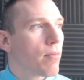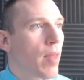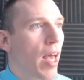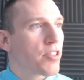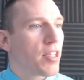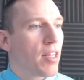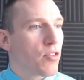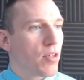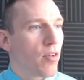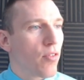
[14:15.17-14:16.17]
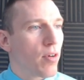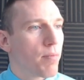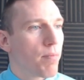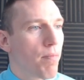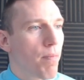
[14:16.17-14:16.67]
Actually, these are different.
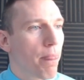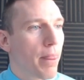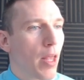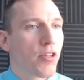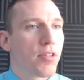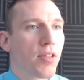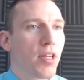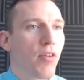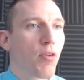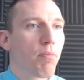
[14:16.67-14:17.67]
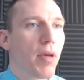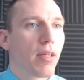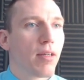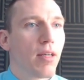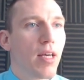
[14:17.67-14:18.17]
This is a different ping.
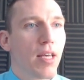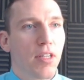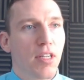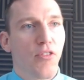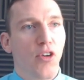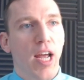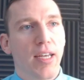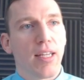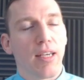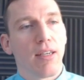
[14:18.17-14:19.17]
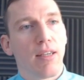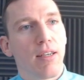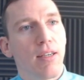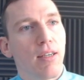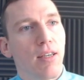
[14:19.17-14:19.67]
This is a different ID.
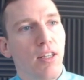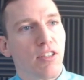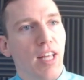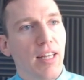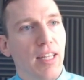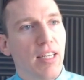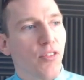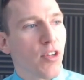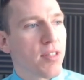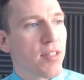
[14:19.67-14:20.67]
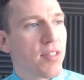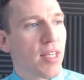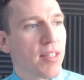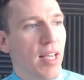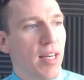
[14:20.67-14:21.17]
Slightly different. This is
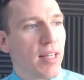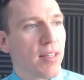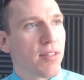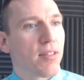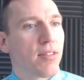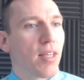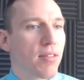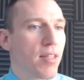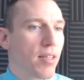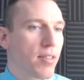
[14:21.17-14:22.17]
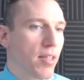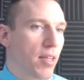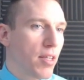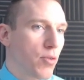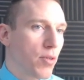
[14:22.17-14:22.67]
6.8 and this is 6.6. I thought
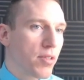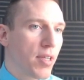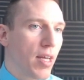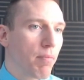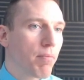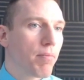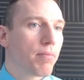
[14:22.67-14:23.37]
these were the same.